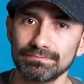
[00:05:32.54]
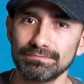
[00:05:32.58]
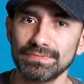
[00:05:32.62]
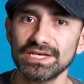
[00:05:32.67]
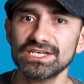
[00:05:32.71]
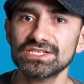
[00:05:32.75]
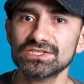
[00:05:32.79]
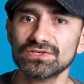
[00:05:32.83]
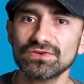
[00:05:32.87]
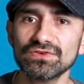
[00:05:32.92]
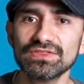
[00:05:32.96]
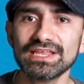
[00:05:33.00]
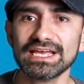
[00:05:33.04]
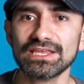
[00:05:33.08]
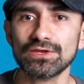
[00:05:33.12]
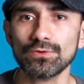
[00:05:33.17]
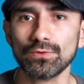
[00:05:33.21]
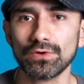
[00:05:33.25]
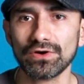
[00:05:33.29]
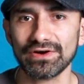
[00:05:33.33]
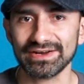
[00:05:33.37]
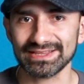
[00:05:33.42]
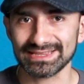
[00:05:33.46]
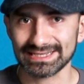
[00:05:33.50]
Make sure that
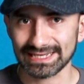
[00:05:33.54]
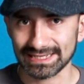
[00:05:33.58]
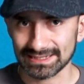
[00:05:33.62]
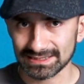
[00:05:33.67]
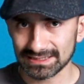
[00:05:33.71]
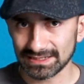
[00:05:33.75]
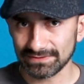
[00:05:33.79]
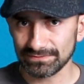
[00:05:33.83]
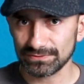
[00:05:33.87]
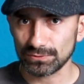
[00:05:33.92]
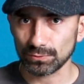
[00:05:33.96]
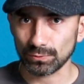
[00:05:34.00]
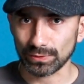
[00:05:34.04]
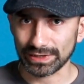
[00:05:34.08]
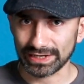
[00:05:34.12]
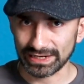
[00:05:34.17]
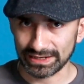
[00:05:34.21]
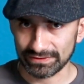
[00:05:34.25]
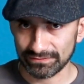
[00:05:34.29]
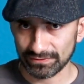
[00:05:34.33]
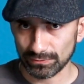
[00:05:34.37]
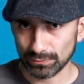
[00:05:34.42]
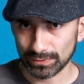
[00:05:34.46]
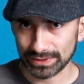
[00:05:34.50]
you are attentive to what
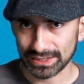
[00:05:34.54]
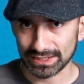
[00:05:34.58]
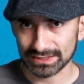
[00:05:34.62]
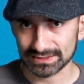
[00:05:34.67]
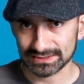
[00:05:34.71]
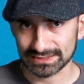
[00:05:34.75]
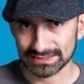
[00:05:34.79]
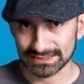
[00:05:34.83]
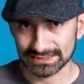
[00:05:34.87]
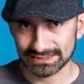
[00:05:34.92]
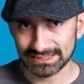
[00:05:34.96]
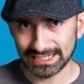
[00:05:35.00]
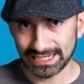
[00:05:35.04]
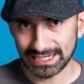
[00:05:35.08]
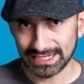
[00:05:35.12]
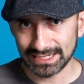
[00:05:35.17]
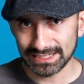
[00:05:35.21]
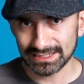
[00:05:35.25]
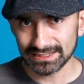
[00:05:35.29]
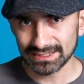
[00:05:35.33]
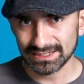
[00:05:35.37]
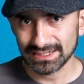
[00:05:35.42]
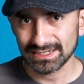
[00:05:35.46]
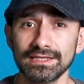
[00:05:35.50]
everyone else is
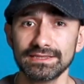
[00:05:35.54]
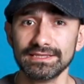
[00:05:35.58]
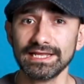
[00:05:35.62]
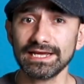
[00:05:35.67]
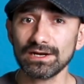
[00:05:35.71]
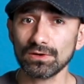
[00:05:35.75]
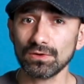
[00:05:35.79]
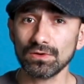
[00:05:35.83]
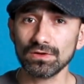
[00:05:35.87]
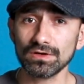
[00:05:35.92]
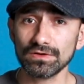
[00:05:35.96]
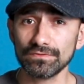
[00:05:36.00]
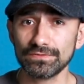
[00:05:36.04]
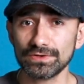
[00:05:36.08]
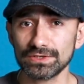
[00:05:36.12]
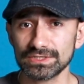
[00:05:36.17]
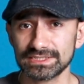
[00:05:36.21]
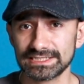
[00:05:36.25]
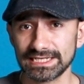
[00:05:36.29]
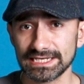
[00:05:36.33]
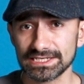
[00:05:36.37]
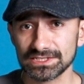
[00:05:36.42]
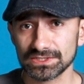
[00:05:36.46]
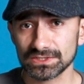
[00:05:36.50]
saying. Not all of your
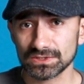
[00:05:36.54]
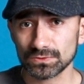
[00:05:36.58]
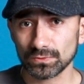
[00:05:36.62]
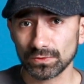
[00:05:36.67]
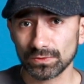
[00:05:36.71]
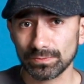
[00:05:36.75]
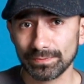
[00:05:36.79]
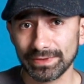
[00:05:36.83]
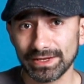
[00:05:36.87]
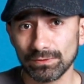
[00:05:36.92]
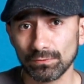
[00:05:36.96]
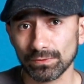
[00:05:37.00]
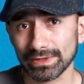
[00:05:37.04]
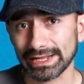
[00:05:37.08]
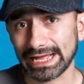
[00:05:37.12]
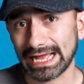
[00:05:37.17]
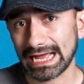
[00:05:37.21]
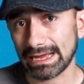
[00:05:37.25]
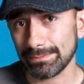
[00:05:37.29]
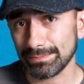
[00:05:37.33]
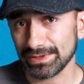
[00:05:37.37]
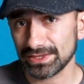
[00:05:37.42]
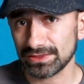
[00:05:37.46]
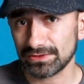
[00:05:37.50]
sessions with me will
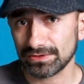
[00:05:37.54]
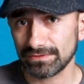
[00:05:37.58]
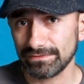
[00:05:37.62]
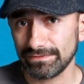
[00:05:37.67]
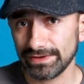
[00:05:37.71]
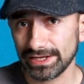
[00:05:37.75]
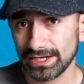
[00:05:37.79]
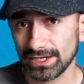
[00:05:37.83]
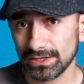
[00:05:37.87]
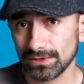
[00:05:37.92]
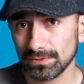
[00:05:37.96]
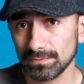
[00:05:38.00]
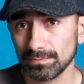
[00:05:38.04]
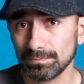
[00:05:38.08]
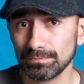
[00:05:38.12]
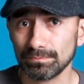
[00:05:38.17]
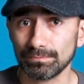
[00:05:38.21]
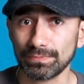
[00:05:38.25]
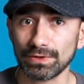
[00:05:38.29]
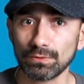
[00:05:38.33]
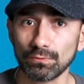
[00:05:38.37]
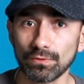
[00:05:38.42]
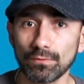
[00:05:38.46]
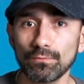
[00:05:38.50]
happen through video,
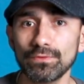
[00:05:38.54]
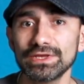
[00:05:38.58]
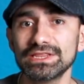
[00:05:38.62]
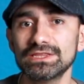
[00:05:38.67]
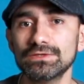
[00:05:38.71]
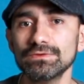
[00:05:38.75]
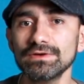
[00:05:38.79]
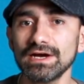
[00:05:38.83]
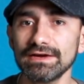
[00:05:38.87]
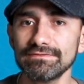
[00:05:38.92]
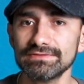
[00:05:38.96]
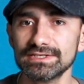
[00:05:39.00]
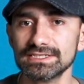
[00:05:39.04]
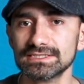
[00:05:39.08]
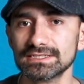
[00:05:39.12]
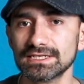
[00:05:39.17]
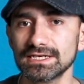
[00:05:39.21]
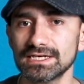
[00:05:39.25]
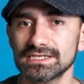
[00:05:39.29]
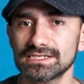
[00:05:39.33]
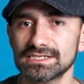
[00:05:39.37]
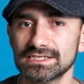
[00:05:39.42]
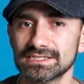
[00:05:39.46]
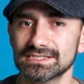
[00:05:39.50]
but when we do have
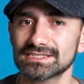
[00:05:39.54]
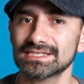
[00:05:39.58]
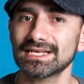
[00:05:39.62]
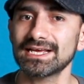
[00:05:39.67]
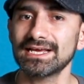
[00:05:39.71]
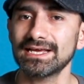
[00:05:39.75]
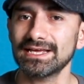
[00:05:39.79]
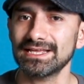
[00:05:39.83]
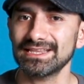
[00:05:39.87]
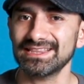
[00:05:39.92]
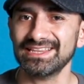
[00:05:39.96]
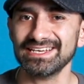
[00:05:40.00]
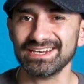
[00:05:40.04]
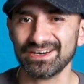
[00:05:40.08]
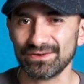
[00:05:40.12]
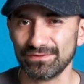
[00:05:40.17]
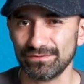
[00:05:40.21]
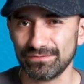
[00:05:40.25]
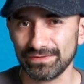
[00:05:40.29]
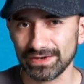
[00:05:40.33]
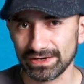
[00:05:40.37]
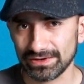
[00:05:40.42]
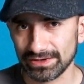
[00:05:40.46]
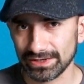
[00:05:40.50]
discussions, they are
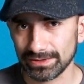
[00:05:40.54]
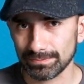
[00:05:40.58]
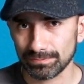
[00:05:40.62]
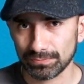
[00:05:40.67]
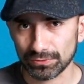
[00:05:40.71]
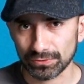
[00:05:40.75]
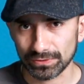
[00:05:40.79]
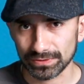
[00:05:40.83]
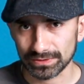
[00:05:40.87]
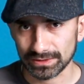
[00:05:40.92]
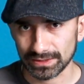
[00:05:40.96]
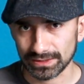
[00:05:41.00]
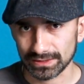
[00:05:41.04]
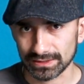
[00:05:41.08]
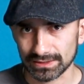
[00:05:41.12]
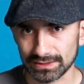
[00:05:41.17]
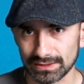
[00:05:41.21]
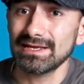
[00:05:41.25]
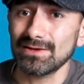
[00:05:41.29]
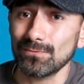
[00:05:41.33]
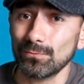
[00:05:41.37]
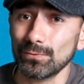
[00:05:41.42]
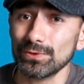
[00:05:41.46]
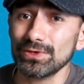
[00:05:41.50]
very important.
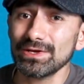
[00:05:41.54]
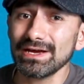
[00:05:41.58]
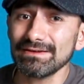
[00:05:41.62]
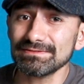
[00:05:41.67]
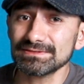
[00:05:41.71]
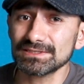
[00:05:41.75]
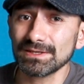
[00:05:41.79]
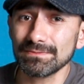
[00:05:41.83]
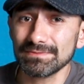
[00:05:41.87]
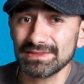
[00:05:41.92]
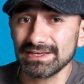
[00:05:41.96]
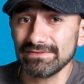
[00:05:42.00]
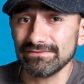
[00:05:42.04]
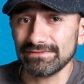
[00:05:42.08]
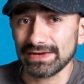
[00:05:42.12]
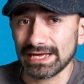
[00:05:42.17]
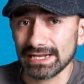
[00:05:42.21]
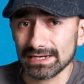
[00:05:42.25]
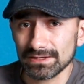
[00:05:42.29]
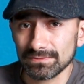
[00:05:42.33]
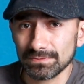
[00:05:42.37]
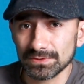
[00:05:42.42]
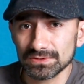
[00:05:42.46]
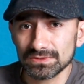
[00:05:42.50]
When you have something
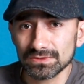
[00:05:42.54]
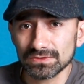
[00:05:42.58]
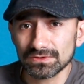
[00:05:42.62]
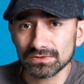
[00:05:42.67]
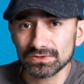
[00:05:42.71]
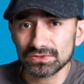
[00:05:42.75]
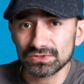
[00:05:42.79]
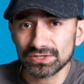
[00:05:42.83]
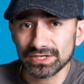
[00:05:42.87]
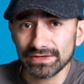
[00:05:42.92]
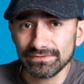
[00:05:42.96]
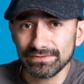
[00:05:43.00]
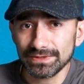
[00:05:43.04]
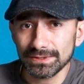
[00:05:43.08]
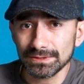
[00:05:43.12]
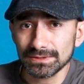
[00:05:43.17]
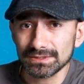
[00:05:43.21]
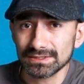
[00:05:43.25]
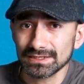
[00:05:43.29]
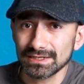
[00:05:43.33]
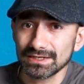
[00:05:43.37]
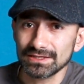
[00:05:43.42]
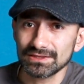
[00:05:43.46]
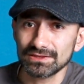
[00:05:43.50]
valuable to contribute,
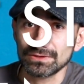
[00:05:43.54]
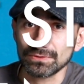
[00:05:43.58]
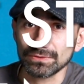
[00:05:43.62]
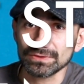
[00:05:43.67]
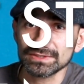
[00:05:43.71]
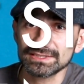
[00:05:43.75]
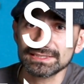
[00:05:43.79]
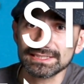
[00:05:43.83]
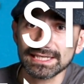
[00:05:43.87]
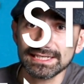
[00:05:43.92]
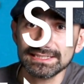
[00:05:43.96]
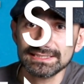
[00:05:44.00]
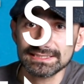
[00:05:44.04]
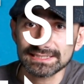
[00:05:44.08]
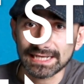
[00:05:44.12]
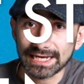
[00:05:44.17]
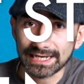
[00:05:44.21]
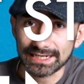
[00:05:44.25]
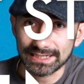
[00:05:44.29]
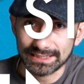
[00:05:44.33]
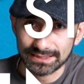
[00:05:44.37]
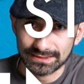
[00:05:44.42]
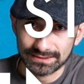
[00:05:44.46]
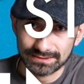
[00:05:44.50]
don't stay
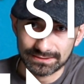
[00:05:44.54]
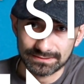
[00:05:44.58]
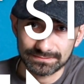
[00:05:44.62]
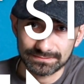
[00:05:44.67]
silent.